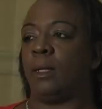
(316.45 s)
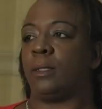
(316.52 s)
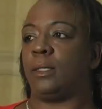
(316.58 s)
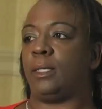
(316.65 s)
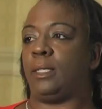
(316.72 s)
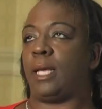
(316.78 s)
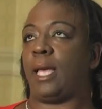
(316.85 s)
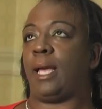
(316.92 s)

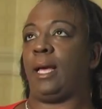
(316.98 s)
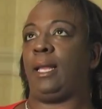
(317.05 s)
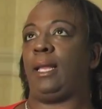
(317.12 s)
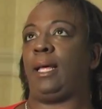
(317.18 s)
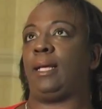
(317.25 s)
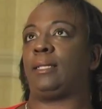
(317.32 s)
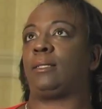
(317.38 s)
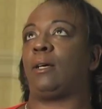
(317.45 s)
The day I
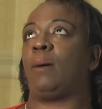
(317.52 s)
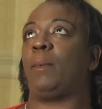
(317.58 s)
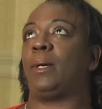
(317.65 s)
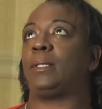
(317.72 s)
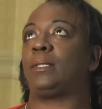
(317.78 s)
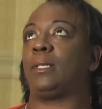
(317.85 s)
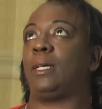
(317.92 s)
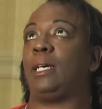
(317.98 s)
last saw
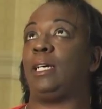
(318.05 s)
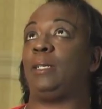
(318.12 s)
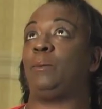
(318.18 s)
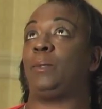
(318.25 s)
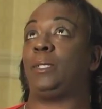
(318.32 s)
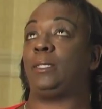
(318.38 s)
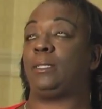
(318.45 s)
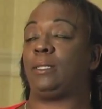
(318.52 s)
my
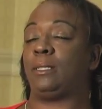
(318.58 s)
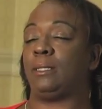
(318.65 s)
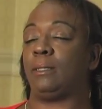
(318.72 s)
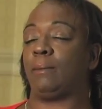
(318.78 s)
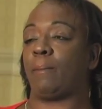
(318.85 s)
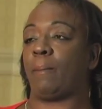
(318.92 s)
son was